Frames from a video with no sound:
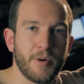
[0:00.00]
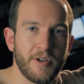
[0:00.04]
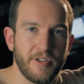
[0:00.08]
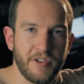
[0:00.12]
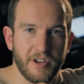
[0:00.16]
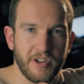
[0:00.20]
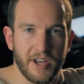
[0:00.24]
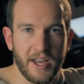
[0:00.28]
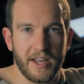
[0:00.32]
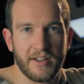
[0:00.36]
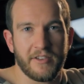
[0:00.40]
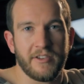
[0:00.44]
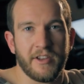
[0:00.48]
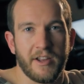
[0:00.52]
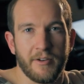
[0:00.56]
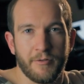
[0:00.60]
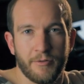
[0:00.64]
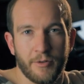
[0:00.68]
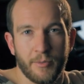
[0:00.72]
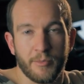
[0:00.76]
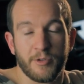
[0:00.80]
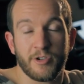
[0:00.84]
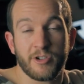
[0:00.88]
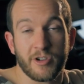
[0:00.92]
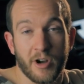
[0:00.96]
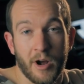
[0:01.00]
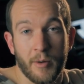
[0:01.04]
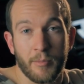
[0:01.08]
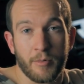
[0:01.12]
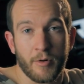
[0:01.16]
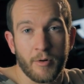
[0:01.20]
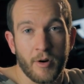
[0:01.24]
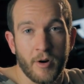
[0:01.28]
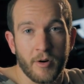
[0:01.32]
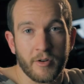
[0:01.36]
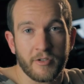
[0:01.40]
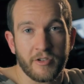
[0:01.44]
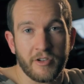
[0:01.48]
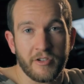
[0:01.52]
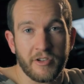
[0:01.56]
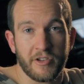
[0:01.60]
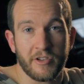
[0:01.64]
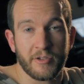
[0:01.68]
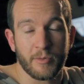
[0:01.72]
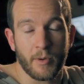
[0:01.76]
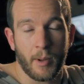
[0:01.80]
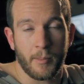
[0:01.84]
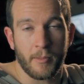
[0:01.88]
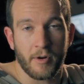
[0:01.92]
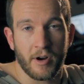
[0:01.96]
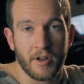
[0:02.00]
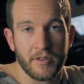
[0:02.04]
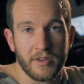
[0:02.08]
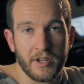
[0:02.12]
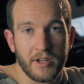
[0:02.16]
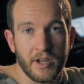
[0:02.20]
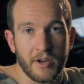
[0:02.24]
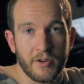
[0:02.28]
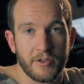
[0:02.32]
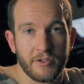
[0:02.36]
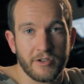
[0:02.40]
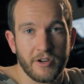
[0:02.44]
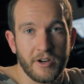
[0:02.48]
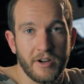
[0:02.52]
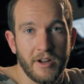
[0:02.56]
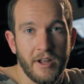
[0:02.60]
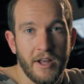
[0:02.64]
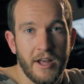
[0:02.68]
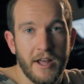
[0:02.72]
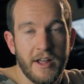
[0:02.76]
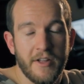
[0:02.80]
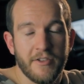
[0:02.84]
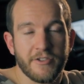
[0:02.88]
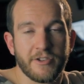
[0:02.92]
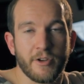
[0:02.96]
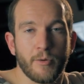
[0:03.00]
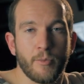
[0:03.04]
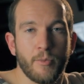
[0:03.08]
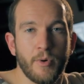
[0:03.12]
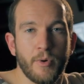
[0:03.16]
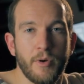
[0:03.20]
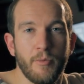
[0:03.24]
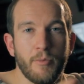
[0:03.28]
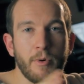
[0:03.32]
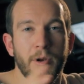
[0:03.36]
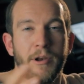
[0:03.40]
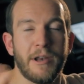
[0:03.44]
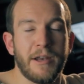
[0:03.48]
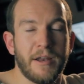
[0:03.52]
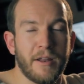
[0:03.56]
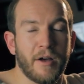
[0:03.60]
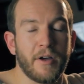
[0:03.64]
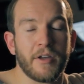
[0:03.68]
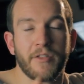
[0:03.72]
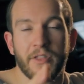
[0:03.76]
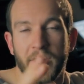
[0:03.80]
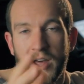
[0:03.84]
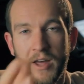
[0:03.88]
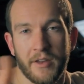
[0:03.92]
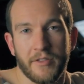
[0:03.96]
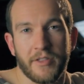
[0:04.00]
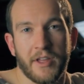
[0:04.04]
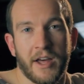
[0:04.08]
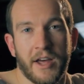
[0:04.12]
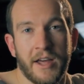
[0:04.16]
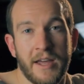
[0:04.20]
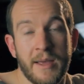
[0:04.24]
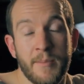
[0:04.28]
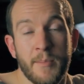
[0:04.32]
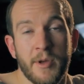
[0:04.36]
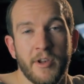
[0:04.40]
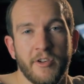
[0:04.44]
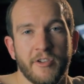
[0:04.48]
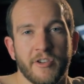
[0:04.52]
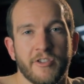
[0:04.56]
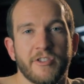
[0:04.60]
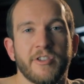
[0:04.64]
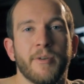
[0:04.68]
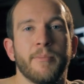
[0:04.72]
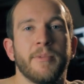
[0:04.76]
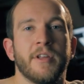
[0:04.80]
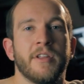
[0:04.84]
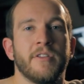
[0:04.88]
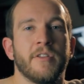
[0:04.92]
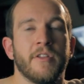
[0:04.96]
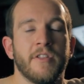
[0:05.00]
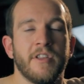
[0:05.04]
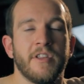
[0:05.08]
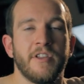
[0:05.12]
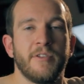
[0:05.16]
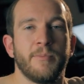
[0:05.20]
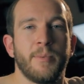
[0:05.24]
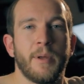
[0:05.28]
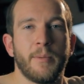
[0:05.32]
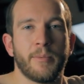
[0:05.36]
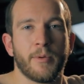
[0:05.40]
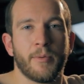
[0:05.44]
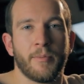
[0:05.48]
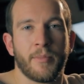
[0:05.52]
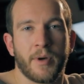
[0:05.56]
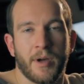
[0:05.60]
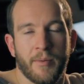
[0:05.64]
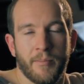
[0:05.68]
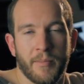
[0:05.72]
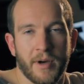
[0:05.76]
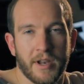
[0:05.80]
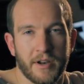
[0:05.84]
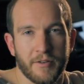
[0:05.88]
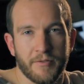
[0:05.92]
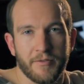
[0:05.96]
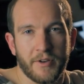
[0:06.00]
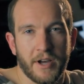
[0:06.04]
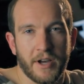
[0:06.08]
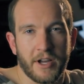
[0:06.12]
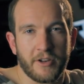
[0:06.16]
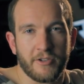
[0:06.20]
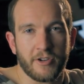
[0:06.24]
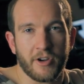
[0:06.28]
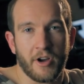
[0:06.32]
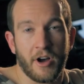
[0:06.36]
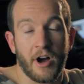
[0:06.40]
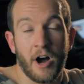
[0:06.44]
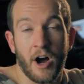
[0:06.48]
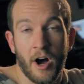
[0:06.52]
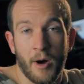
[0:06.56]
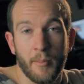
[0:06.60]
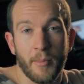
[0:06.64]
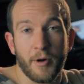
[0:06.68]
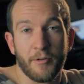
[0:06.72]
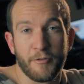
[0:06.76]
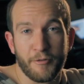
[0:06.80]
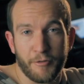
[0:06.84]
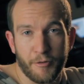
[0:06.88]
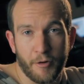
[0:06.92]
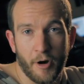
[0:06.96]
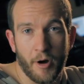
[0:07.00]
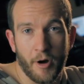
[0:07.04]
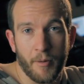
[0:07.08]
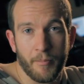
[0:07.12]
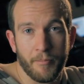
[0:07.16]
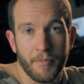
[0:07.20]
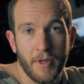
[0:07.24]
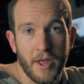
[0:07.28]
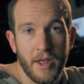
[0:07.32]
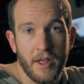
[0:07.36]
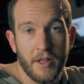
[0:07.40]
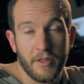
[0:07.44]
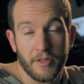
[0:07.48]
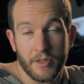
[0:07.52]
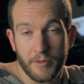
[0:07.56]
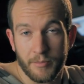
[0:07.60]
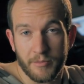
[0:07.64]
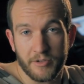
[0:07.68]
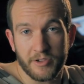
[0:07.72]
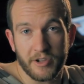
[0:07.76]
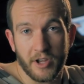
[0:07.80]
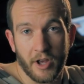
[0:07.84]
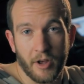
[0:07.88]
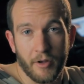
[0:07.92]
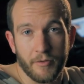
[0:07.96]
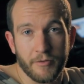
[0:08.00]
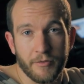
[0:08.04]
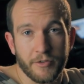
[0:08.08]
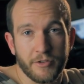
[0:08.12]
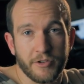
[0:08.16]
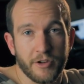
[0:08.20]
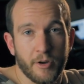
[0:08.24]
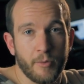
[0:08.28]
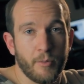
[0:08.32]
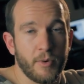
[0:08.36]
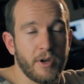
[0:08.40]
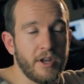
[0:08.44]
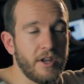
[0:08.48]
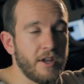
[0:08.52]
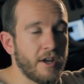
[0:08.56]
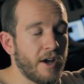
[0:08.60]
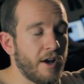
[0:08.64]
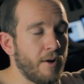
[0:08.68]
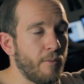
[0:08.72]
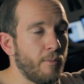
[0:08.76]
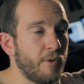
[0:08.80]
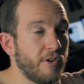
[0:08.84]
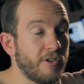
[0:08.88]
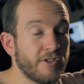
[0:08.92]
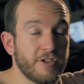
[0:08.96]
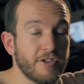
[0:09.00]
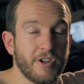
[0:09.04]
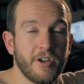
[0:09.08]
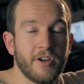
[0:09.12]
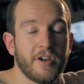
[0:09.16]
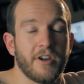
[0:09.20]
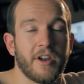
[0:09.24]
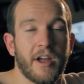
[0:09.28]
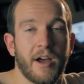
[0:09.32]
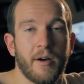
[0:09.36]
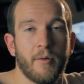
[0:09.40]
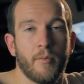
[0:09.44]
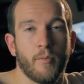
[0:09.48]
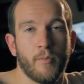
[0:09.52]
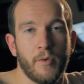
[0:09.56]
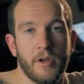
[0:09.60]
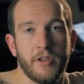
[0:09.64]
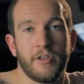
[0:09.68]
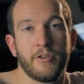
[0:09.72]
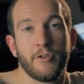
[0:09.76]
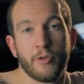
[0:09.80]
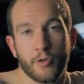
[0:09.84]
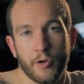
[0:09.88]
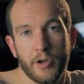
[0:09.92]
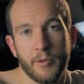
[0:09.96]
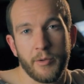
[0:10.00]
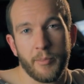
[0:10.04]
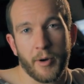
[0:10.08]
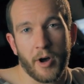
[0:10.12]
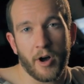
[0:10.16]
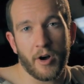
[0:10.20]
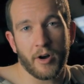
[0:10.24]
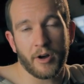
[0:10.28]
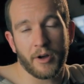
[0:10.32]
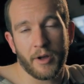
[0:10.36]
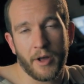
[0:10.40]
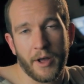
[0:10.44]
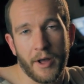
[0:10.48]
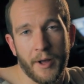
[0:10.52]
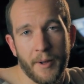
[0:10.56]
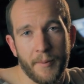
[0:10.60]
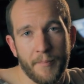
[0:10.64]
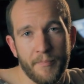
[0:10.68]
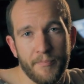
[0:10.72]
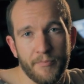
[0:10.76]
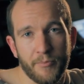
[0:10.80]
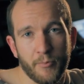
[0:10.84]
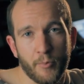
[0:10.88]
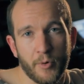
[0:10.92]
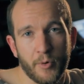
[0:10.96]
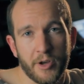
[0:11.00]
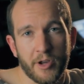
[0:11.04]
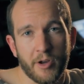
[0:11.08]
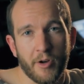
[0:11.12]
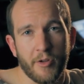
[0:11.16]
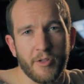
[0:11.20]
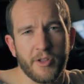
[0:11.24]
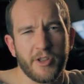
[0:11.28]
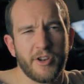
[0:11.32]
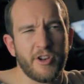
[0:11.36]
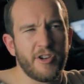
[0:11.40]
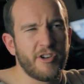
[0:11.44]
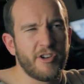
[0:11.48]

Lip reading: protect it from sharp rocks as it swam around the ocean. So we really like that image as something that these people might manufacture armor from themselves. So we started out with tree bark. We got the